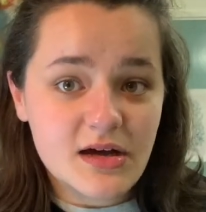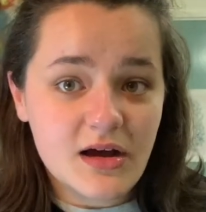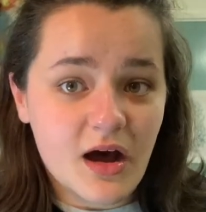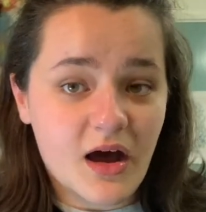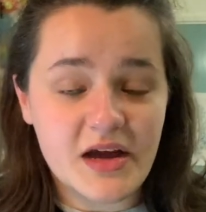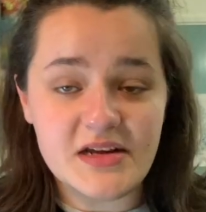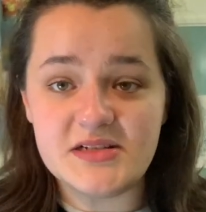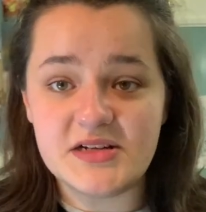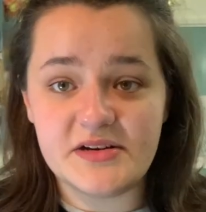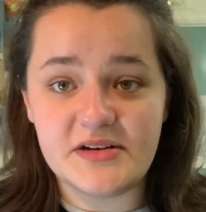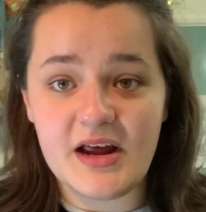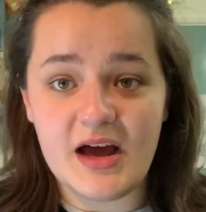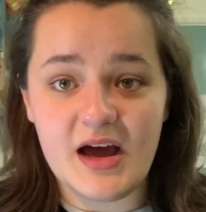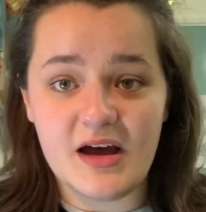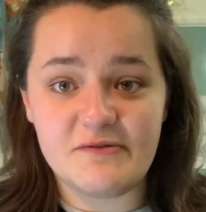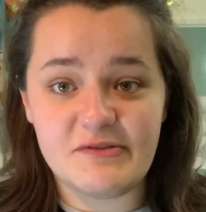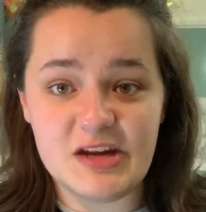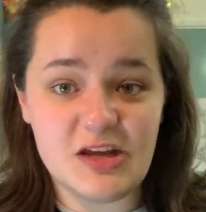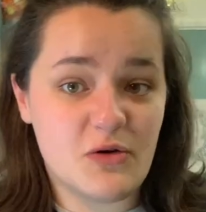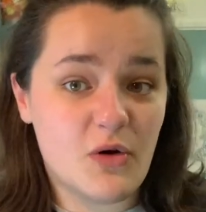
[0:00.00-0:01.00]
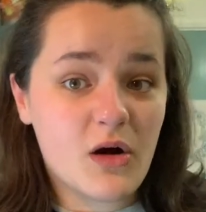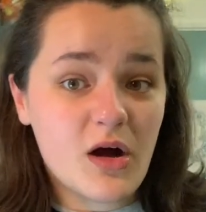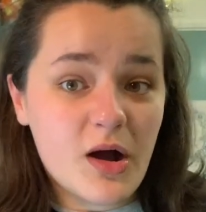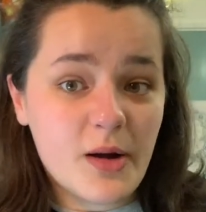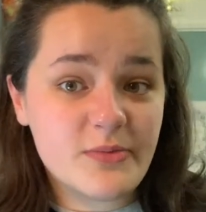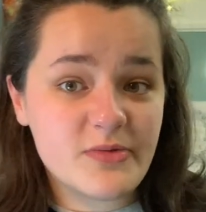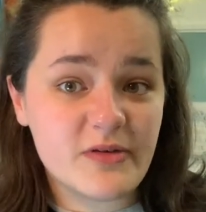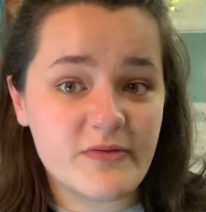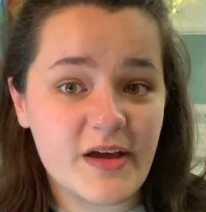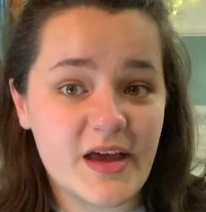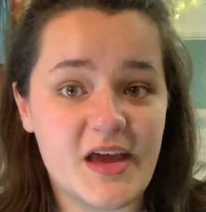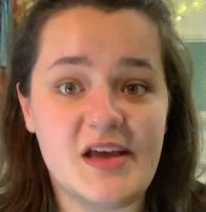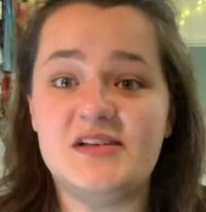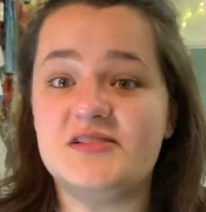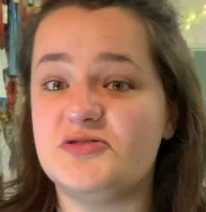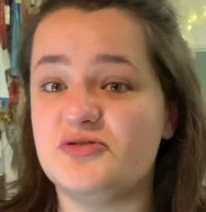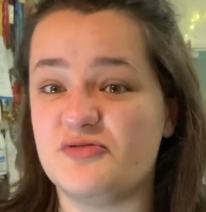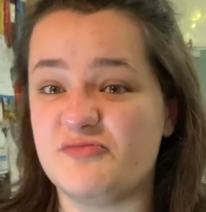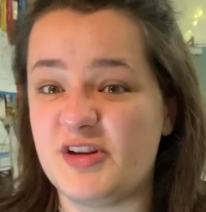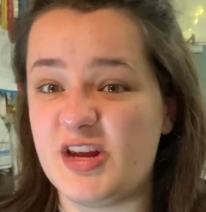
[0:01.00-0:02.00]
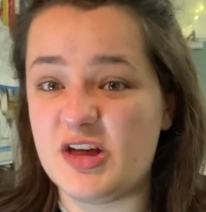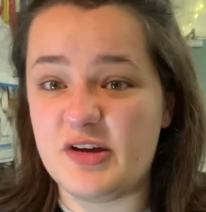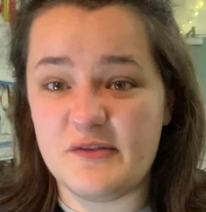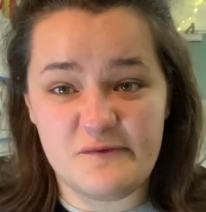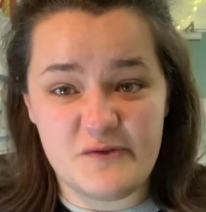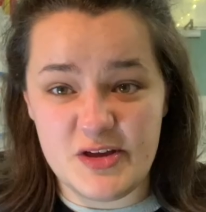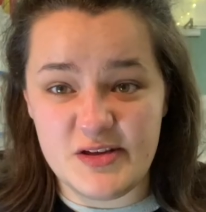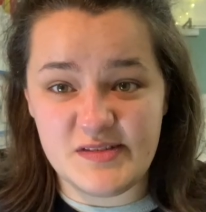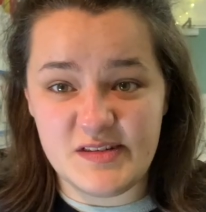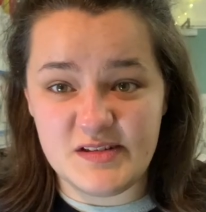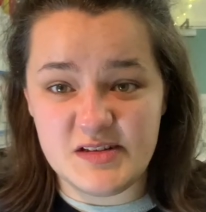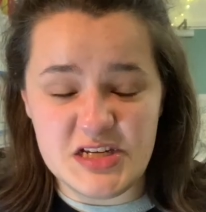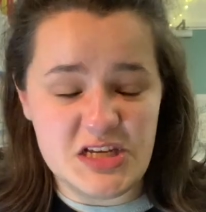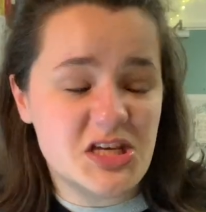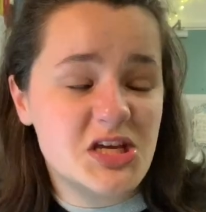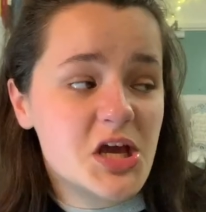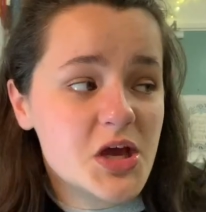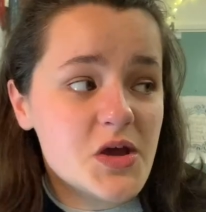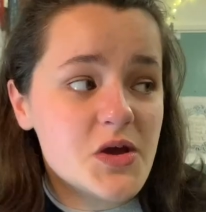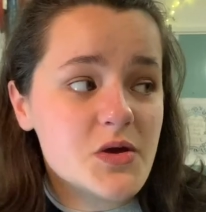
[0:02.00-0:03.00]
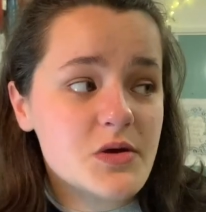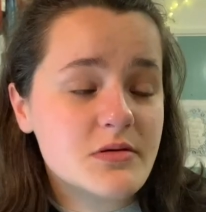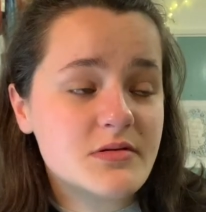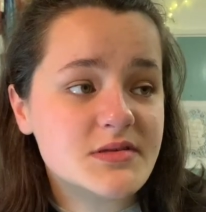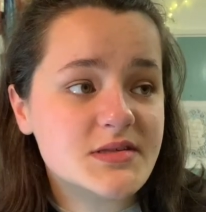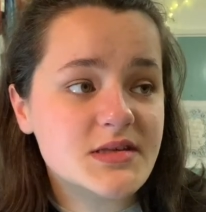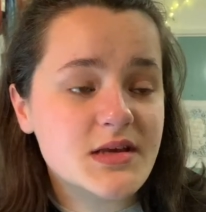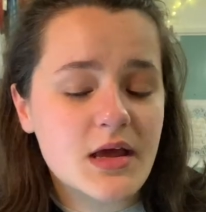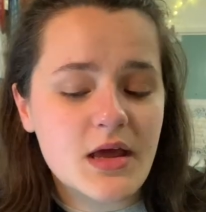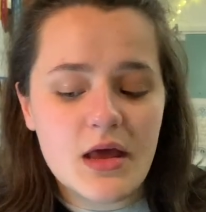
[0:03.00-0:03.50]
I don't have any qualms with it. It's not really confusing to use.